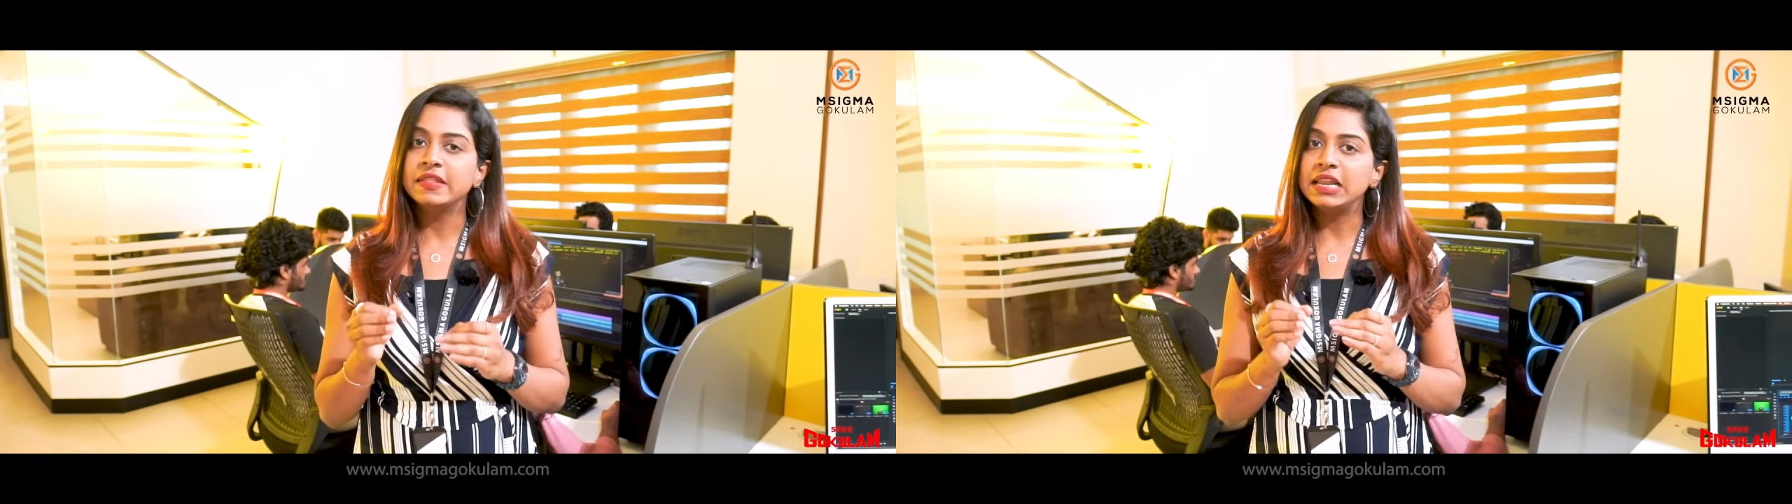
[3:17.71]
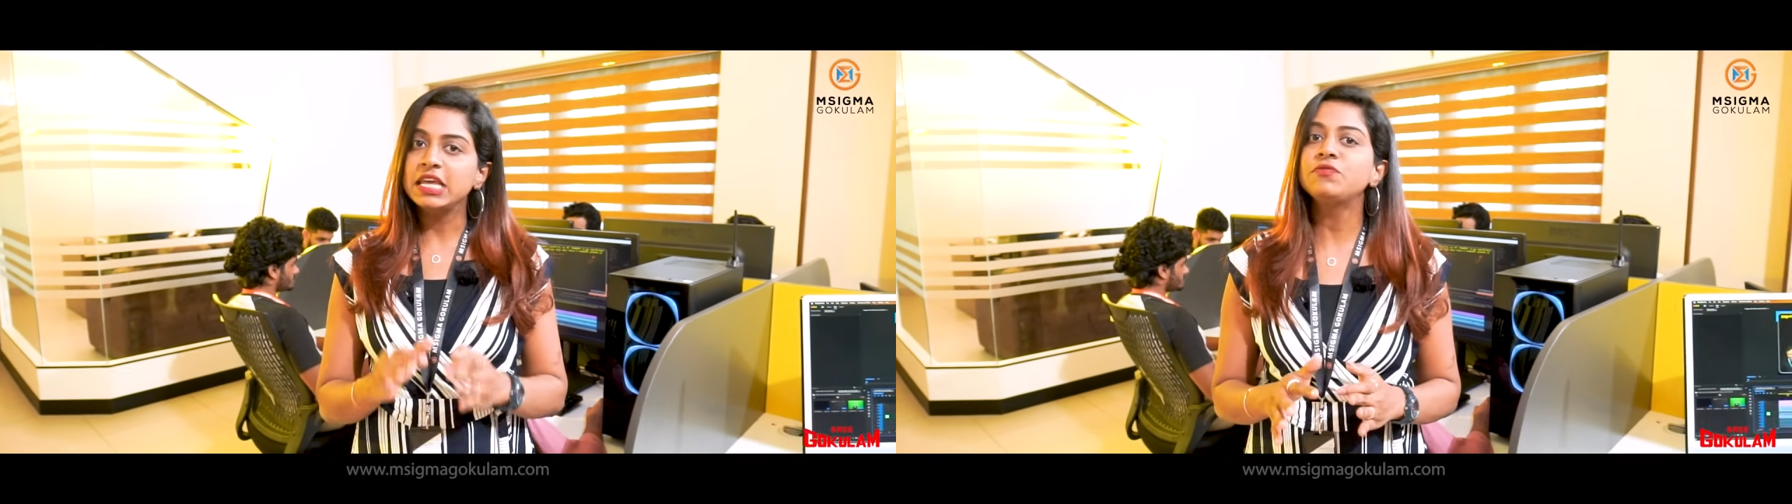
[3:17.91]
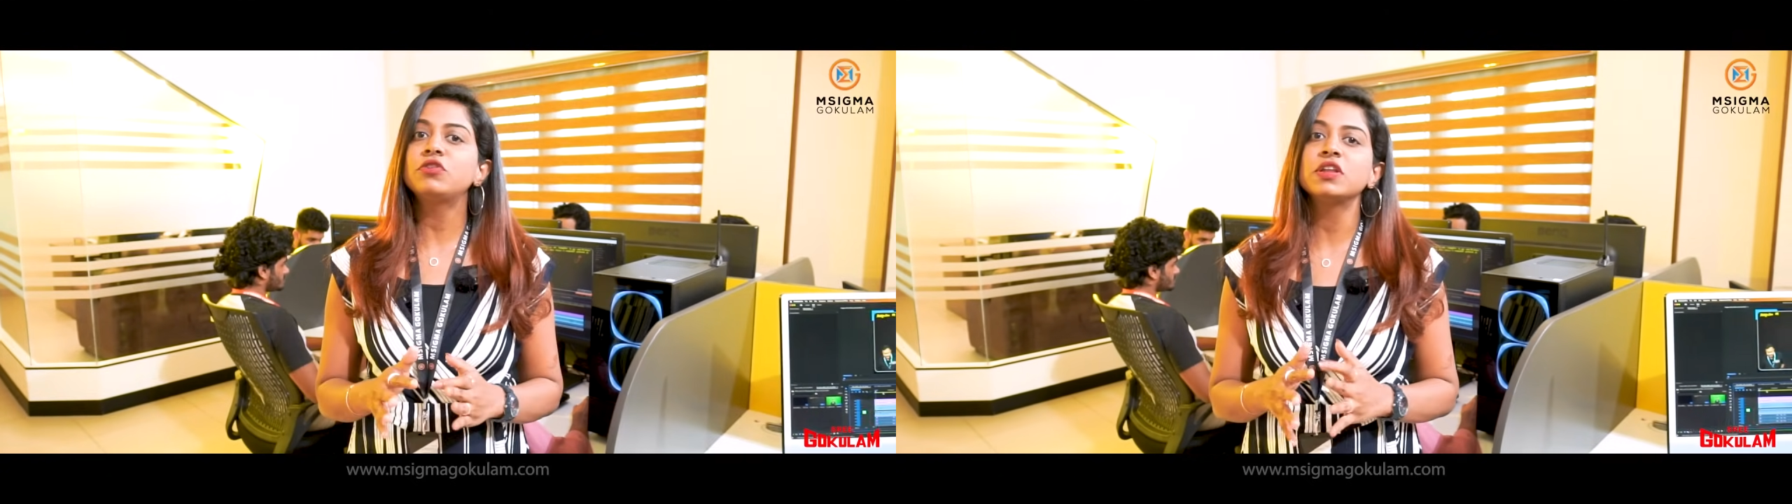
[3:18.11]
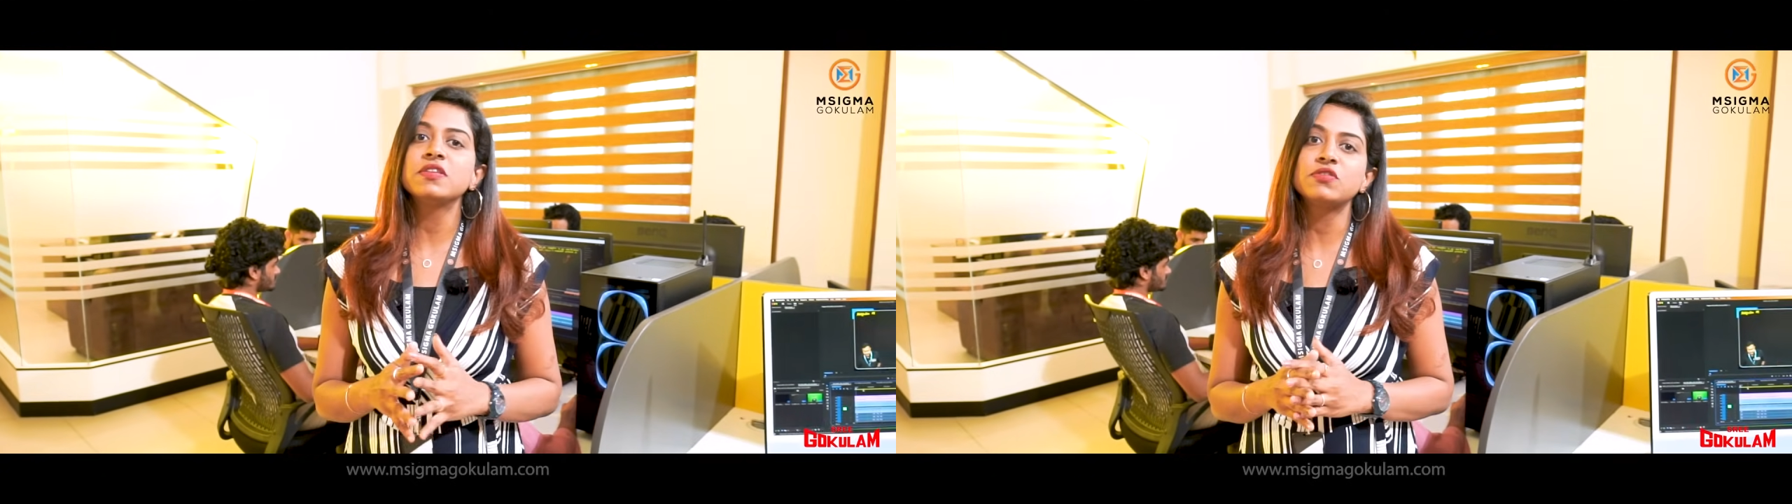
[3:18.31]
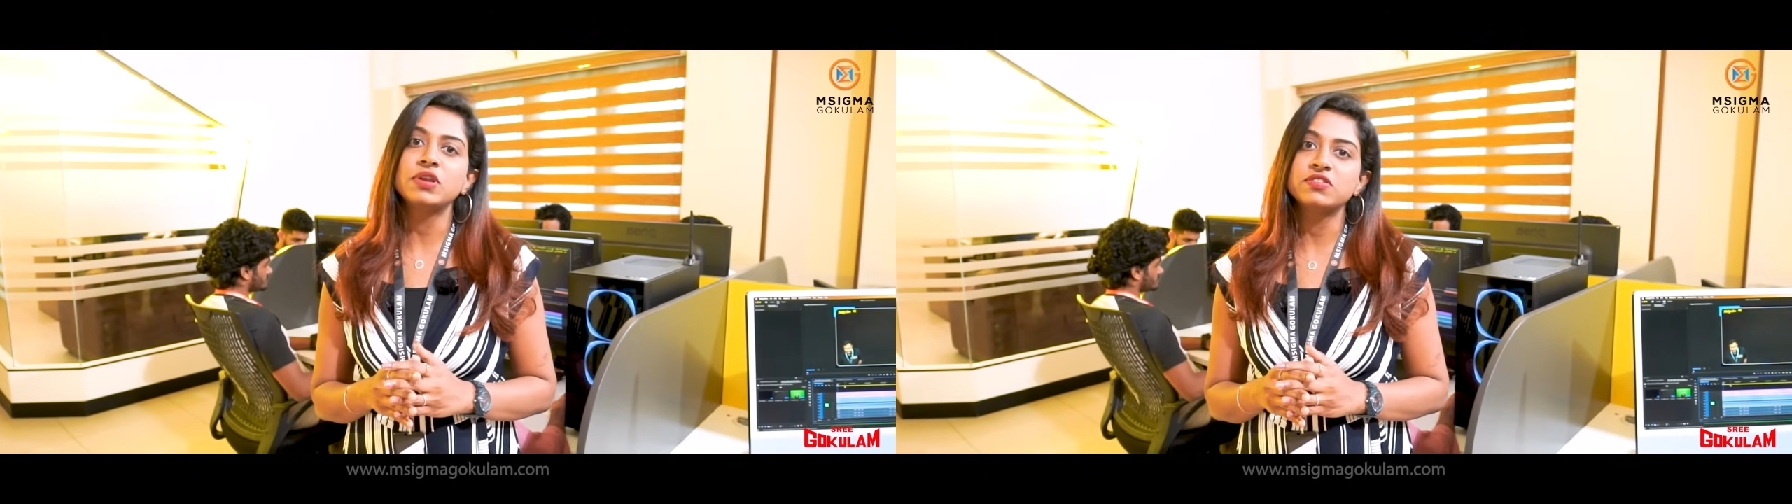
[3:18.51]
The link for
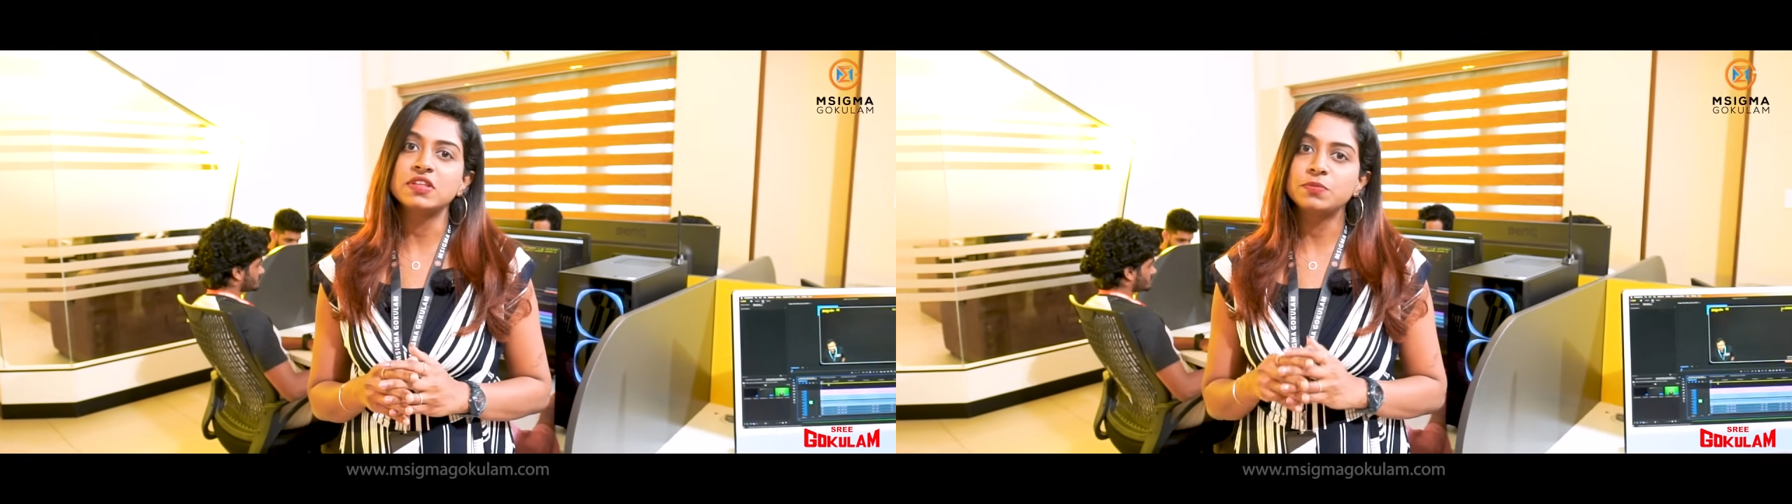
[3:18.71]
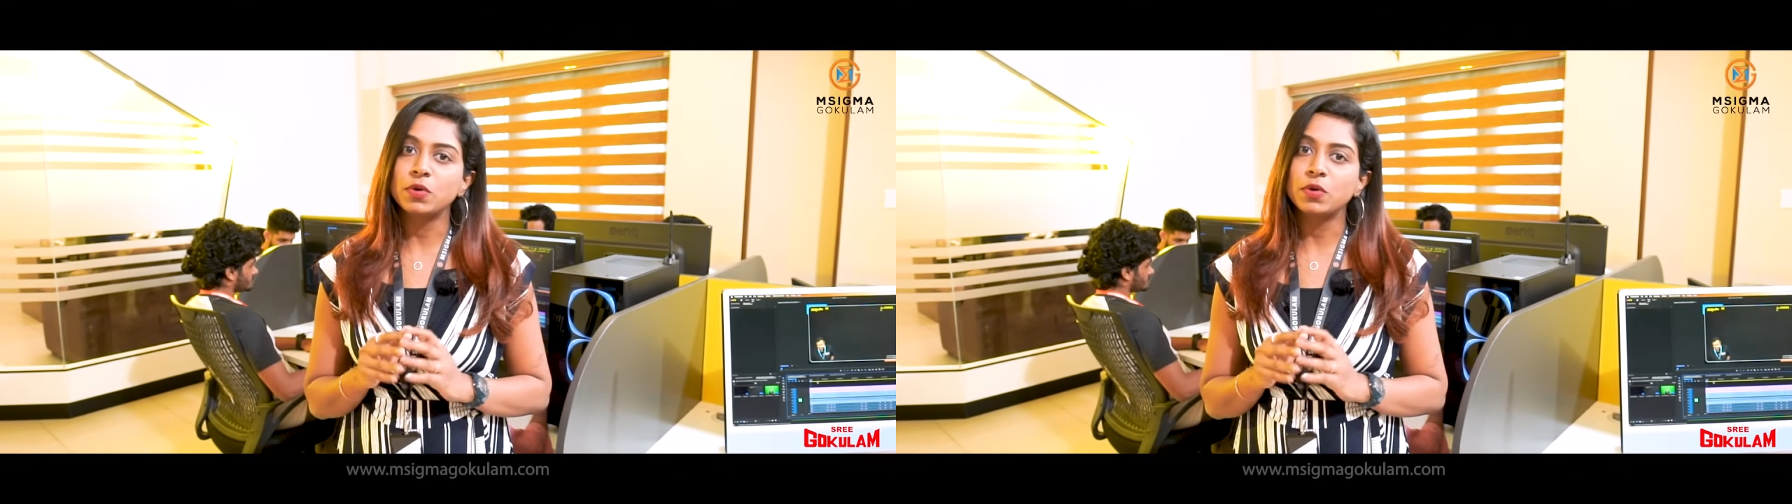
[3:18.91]
registration is